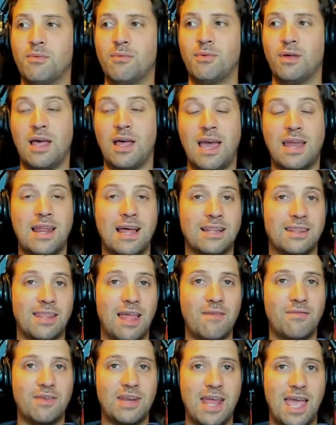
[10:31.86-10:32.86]
at
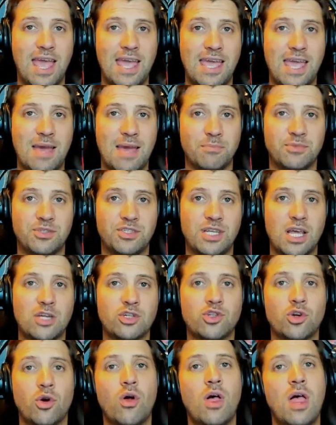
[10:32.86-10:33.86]
11 a.m.
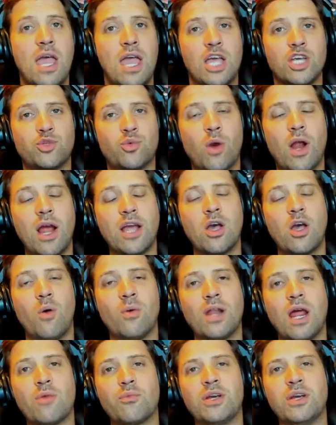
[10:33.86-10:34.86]
Central, is where I go
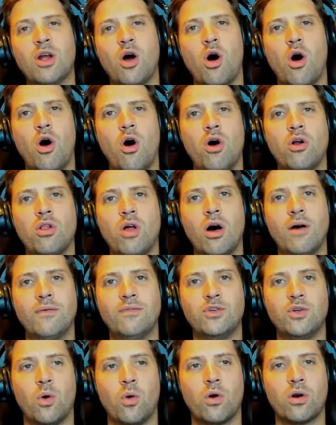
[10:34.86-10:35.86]
and I read all of
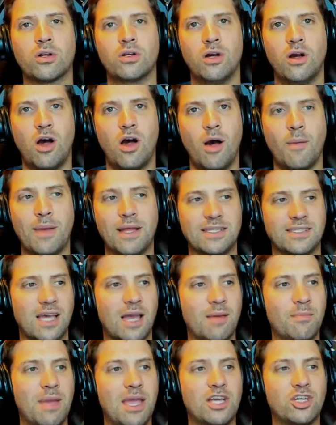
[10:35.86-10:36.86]
your comments.
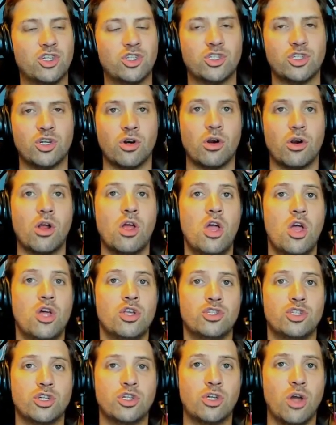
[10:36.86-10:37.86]
I make sure
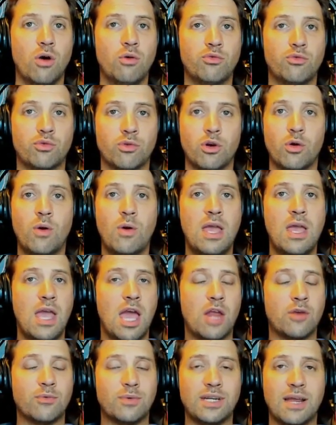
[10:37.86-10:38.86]
to go through
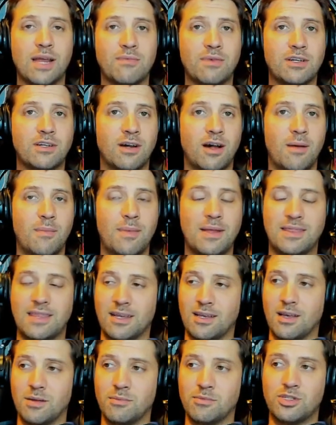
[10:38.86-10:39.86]
and read every comment that
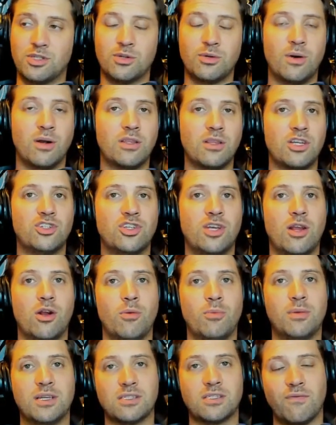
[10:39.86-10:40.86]
comes through on the channel
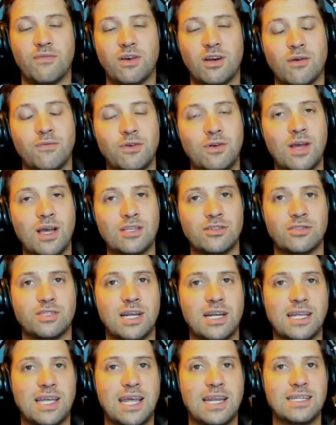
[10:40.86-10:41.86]
because I figure if you guys are
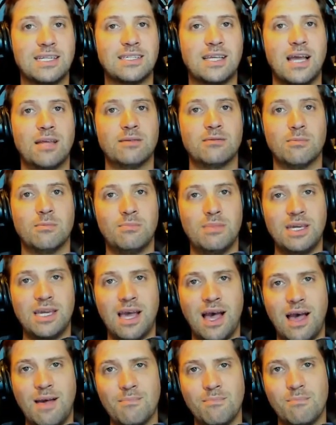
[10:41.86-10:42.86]
dedicating time to me,
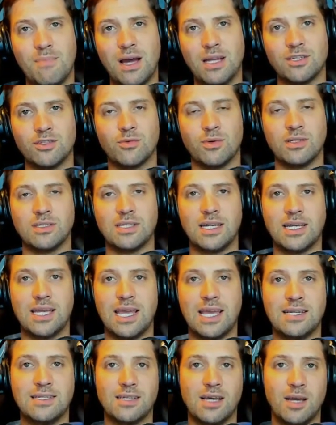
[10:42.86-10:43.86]
I might as well
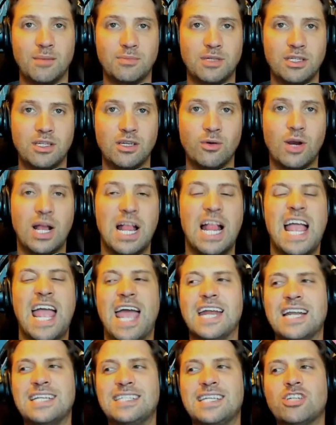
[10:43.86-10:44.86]
dedicate time to you.
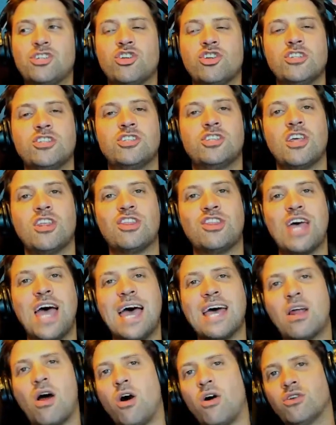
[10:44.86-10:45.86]
In addition to
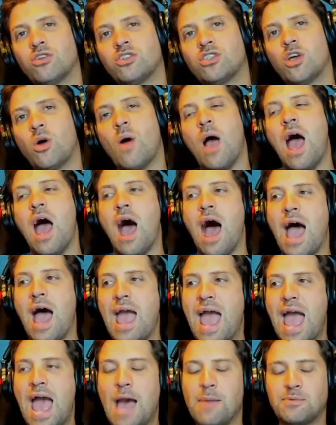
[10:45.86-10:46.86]
that, also, I
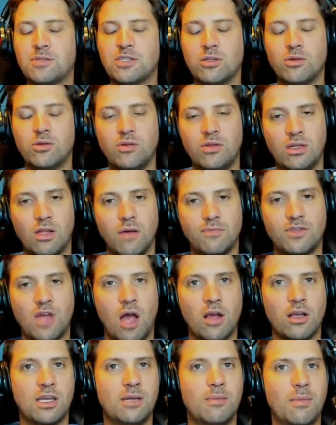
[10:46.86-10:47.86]
absolutely love
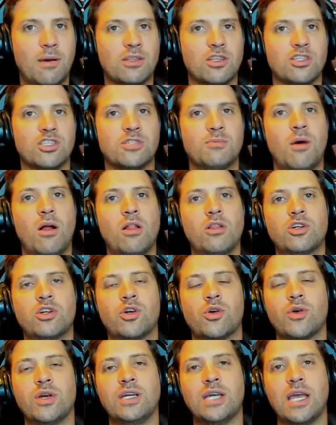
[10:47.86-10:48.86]
talking about the smaller
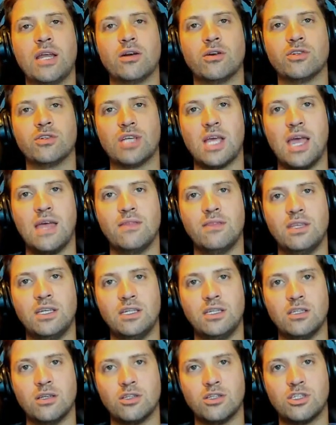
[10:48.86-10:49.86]
creators and
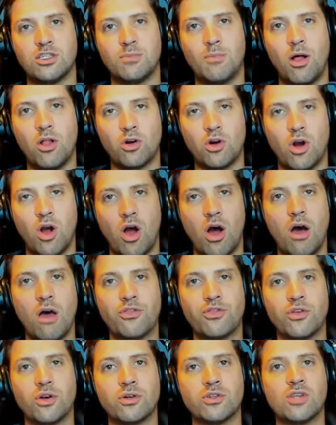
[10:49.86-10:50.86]
the smaller
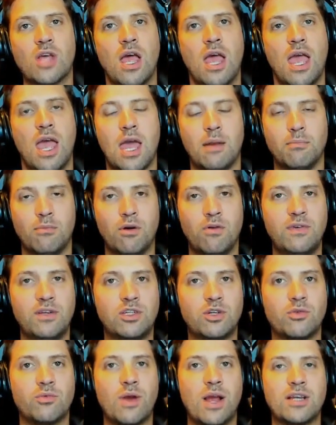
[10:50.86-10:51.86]
authors and movie
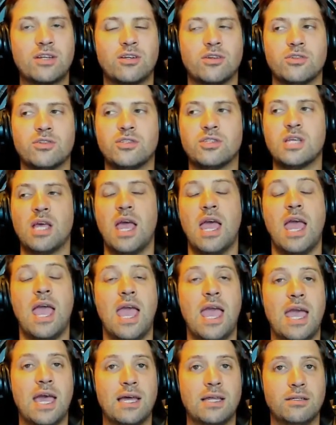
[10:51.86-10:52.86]
directors
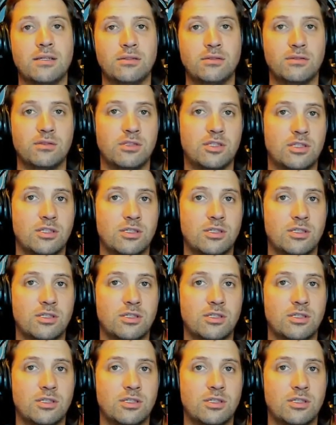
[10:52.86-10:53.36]
and,